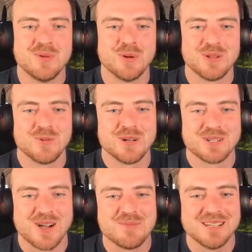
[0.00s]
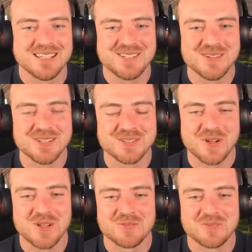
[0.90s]
More than one comment and get you
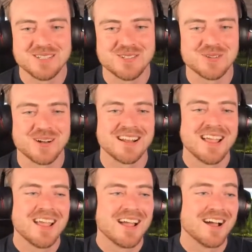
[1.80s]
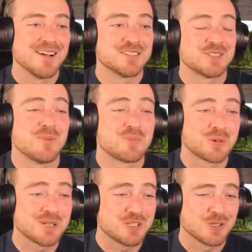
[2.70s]
disqualified too, right? So I'm
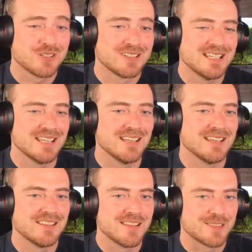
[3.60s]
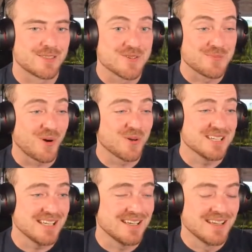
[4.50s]
pretty sure the third
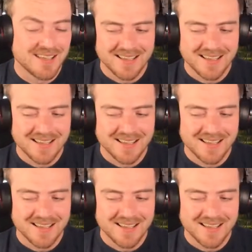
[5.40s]
party